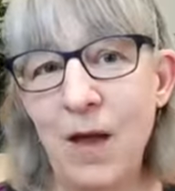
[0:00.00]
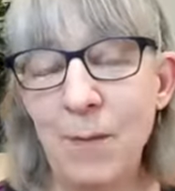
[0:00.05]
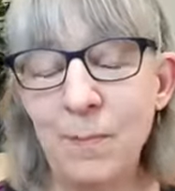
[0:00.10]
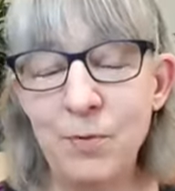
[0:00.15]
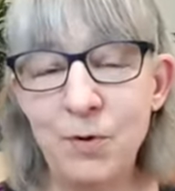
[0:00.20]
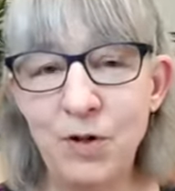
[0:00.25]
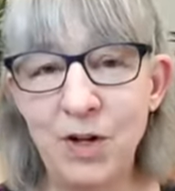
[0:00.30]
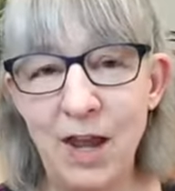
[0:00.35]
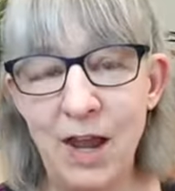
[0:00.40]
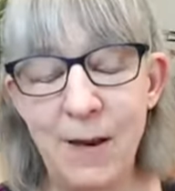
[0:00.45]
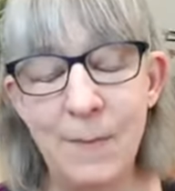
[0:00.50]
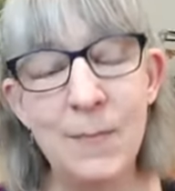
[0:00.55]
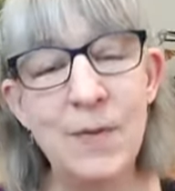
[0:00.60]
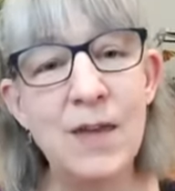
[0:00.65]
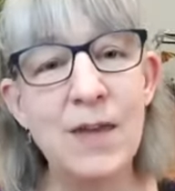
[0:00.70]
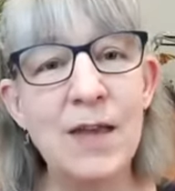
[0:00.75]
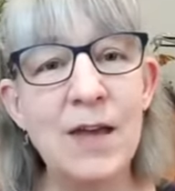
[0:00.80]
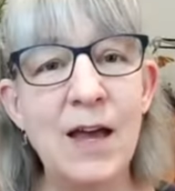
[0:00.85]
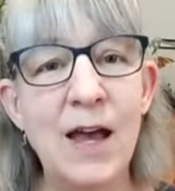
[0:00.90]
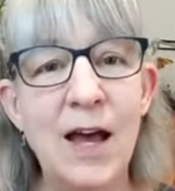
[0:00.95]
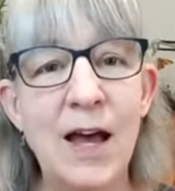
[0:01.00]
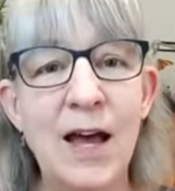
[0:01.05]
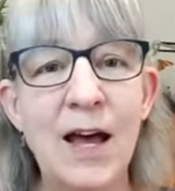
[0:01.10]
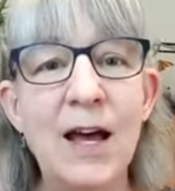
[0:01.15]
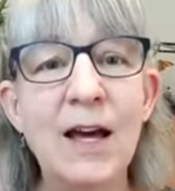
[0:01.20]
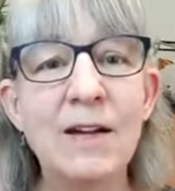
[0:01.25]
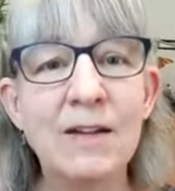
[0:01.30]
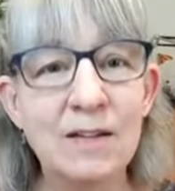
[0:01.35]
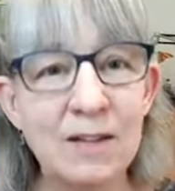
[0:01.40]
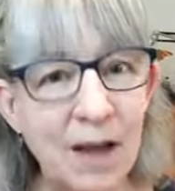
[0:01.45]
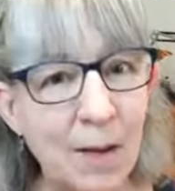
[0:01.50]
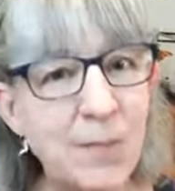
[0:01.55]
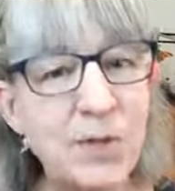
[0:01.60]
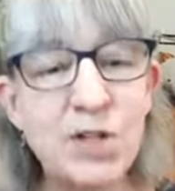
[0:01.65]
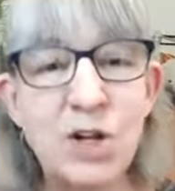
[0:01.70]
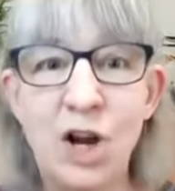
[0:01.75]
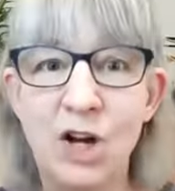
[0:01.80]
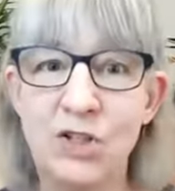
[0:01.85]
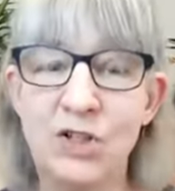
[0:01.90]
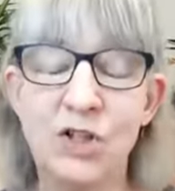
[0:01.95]
up your game, come
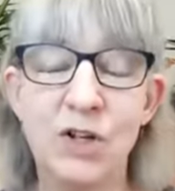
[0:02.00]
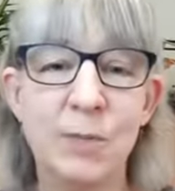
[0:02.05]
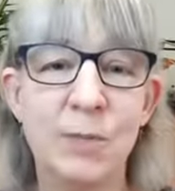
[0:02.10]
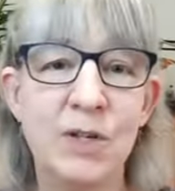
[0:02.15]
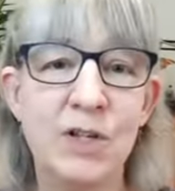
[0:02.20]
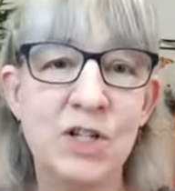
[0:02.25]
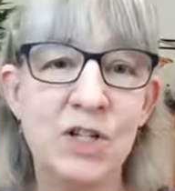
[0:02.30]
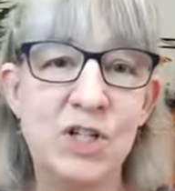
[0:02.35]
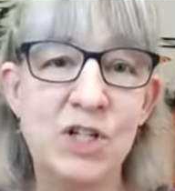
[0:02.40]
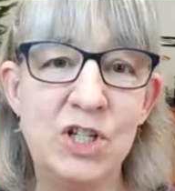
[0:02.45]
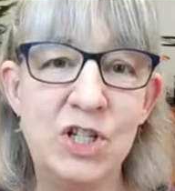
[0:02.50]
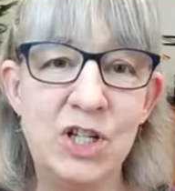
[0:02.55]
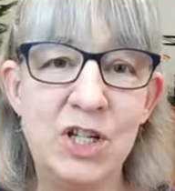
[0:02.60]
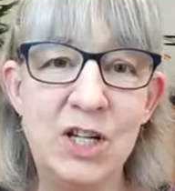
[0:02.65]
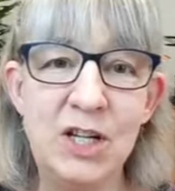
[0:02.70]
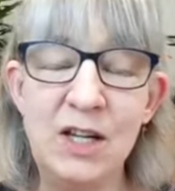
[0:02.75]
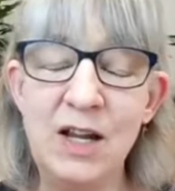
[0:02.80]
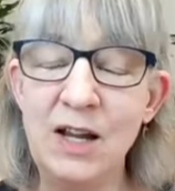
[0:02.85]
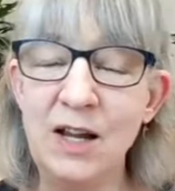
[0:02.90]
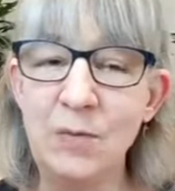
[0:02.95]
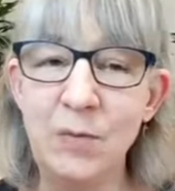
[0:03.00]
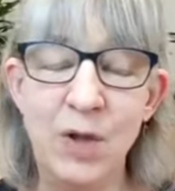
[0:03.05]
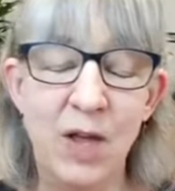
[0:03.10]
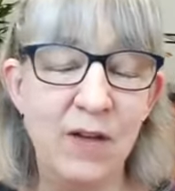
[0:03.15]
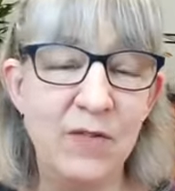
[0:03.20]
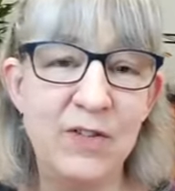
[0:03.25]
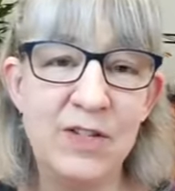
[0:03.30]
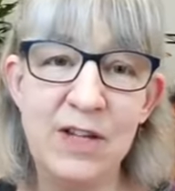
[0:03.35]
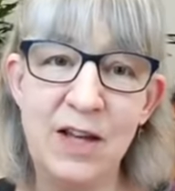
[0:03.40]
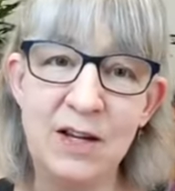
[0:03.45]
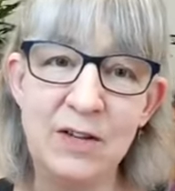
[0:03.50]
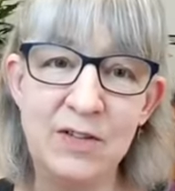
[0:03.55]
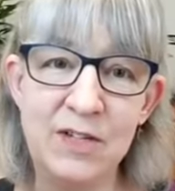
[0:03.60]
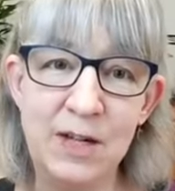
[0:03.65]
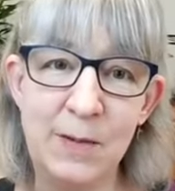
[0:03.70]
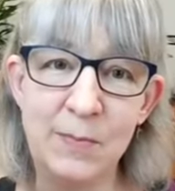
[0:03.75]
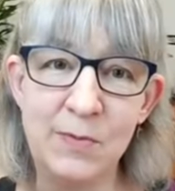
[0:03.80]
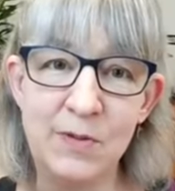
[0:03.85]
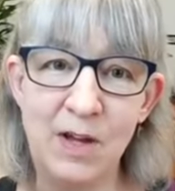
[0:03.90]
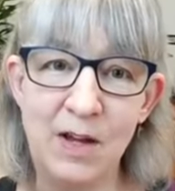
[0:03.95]
and talk to her, because she will have a ton of
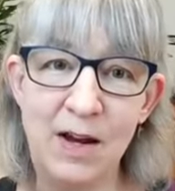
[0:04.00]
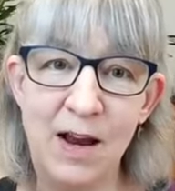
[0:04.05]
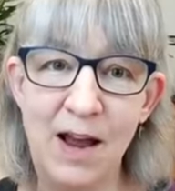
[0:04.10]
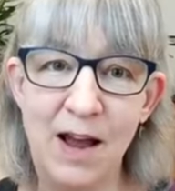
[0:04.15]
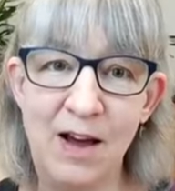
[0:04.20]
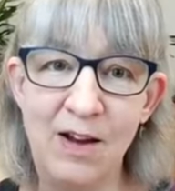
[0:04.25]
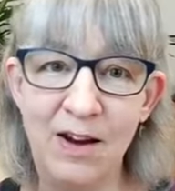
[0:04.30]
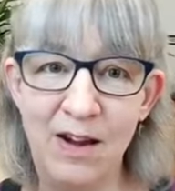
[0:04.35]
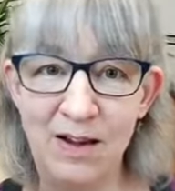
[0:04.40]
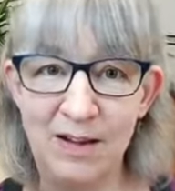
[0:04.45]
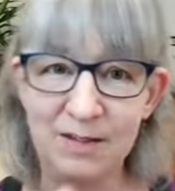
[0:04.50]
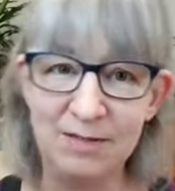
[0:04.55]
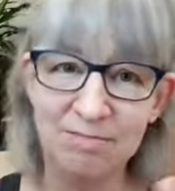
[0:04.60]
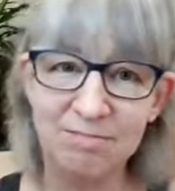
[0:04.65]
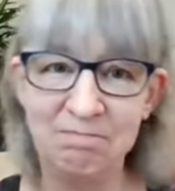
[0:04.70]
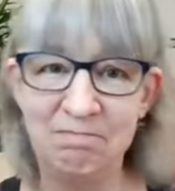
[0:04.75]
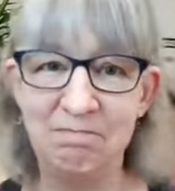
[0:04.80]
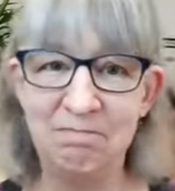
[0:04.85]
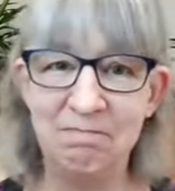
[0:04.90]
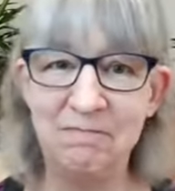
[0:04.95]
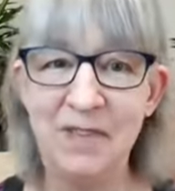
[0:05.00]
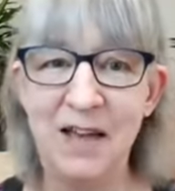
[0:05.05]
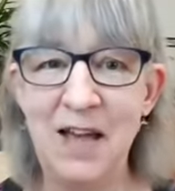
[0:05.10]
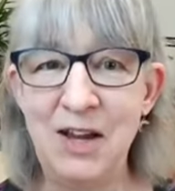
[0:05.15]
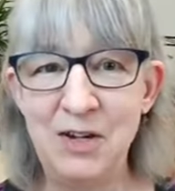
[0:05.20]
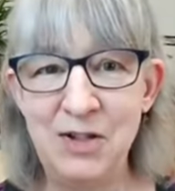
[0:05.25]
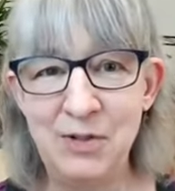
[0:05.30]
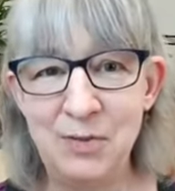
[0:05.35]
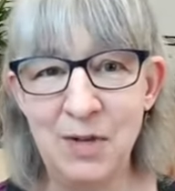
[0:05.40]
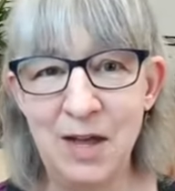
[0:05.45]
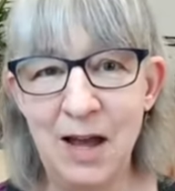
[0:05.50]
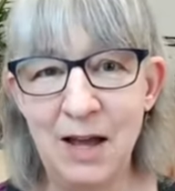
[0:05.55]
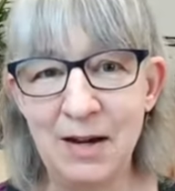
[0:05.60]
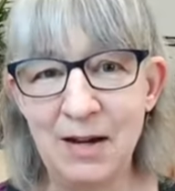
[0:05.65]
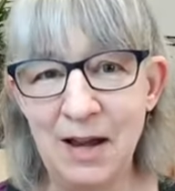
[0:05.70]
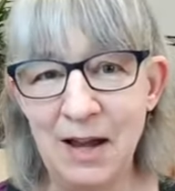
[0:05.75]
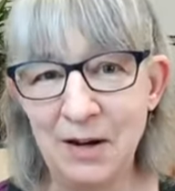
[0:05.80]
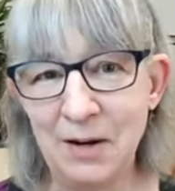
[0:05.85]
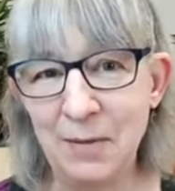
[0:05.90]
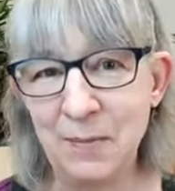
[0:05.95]
tips on how to do that,
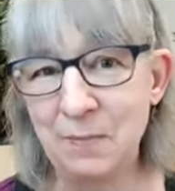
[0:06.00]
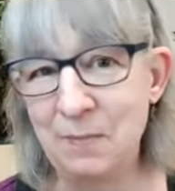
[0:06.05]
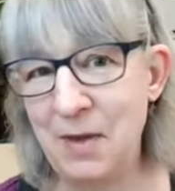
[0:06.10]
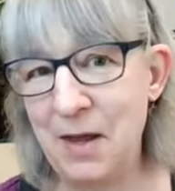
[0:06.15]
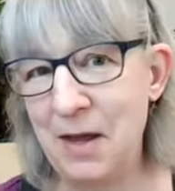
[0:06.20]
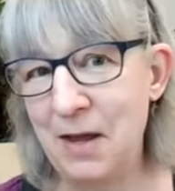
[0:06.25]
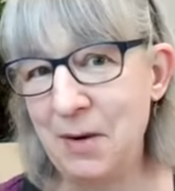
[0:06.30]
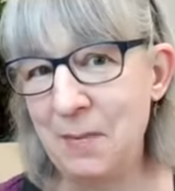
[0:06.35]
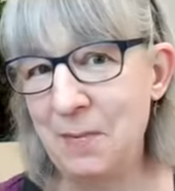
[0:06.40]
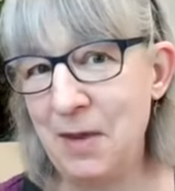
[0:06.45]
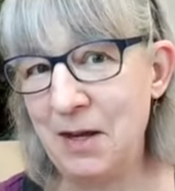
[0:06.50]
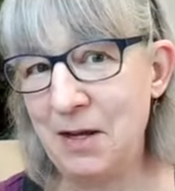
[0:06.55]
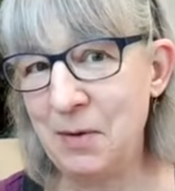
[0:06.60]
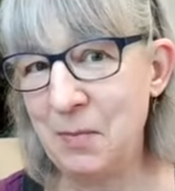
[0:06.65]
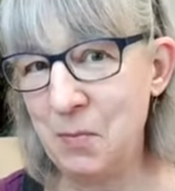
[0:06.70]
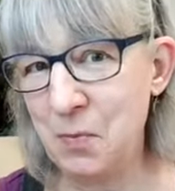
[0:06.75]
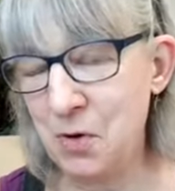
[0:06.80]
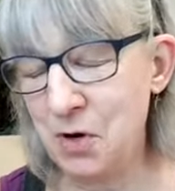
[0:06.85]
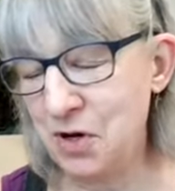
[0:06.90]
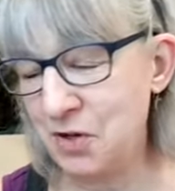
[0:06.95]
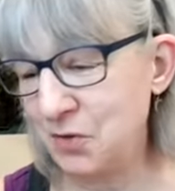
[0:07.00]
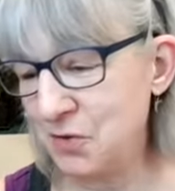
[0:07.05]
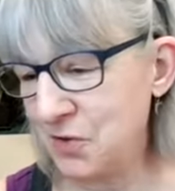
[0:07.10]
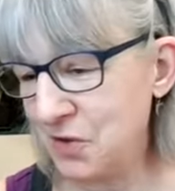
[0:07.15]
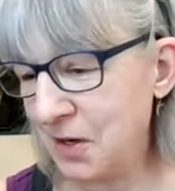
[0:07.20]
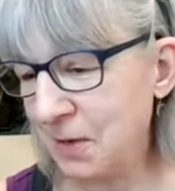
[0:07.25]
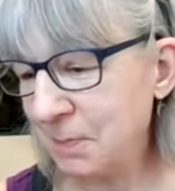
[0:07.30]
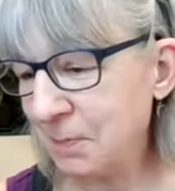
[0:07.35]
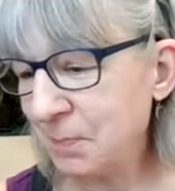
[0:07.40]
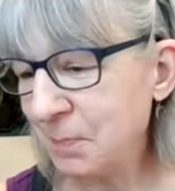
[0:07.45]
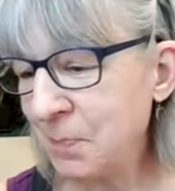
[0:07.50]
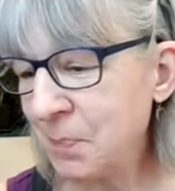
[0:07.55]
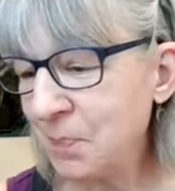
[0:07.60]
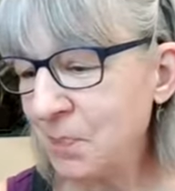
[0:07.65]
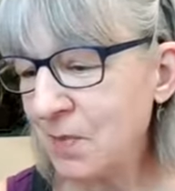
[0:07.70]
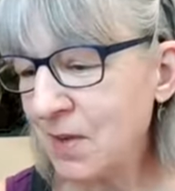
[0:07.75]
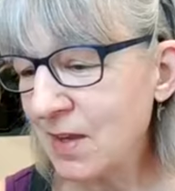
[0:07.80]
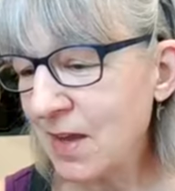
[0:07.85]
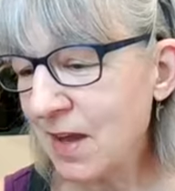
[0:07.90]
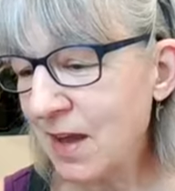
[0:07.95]
how to make it more interesting,
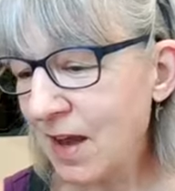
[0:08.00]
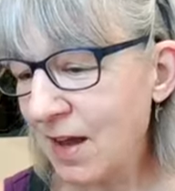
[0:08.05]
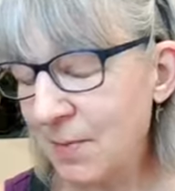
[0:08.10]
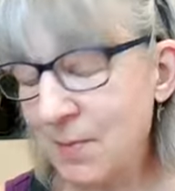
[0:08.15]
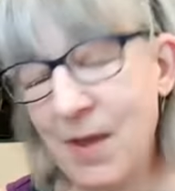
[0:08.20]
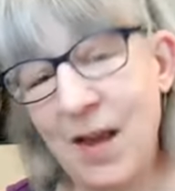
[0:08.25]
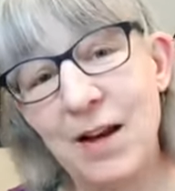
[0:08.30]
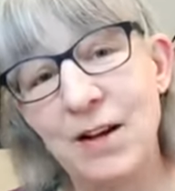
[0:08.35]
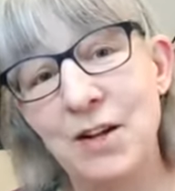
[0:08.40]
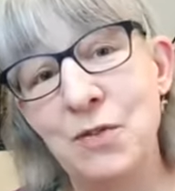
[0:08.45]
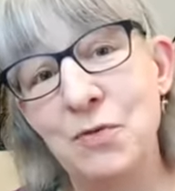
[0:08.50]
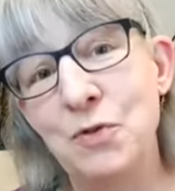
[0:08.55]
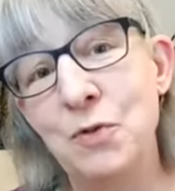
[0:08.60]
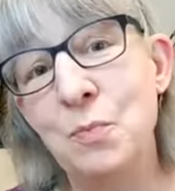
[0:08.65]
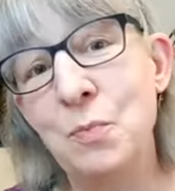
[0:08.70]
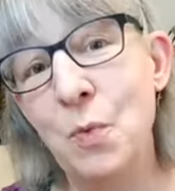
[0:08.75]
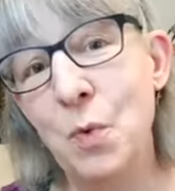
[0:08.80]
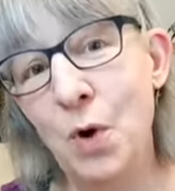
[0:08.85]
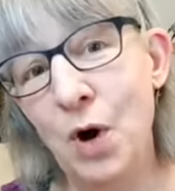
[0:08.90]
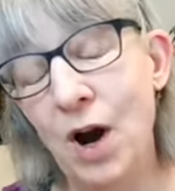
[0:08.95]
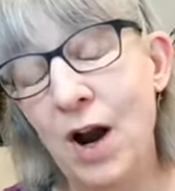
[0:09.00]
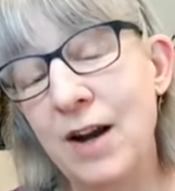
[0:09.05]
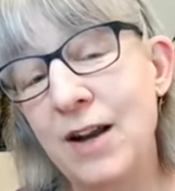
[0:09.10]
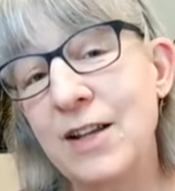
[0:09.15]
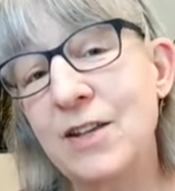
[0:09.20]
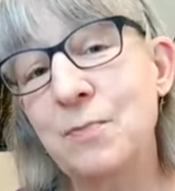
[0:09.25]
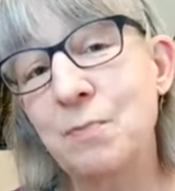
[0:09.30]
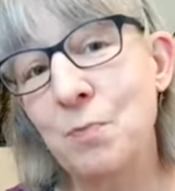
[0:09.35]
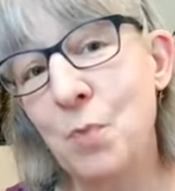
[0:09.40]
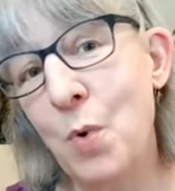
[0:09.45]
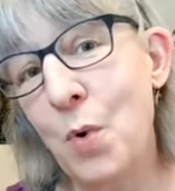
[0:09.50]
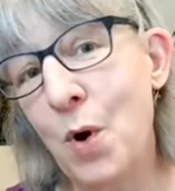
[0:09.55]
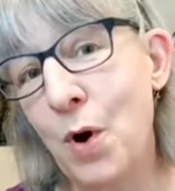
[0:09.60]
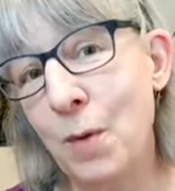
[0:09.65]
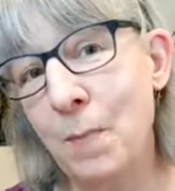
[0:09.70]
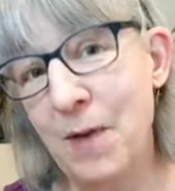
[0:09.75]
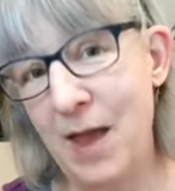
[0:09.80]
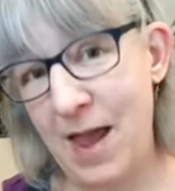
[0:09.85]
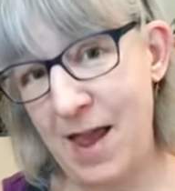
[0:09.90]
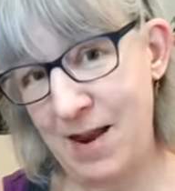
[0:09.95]
how to get
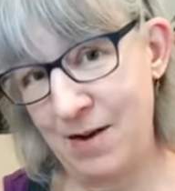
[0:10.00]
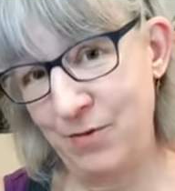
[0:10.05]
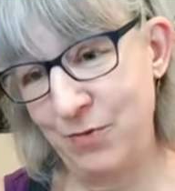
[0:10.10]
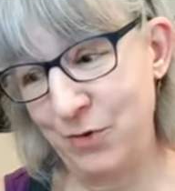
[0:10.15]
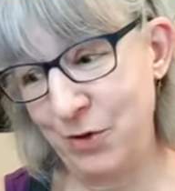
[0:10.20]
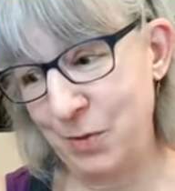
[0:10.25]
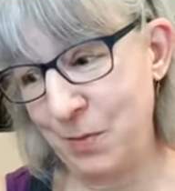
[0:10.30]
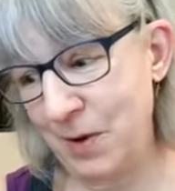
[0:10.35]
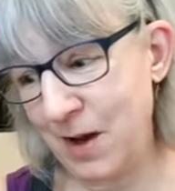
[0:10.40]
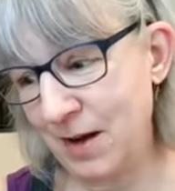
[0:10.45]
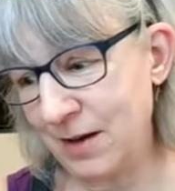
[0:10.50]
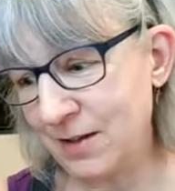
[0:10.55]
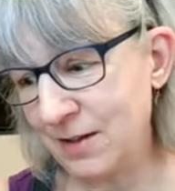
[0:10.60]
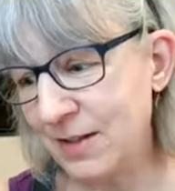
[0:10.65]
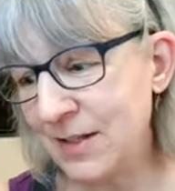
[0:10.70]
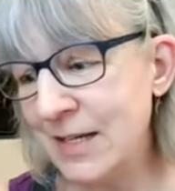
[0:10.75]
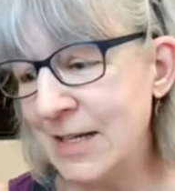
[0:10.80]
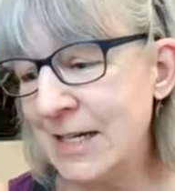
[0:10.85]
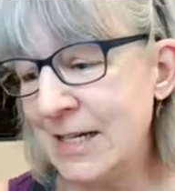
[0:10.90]
more bang for your buck.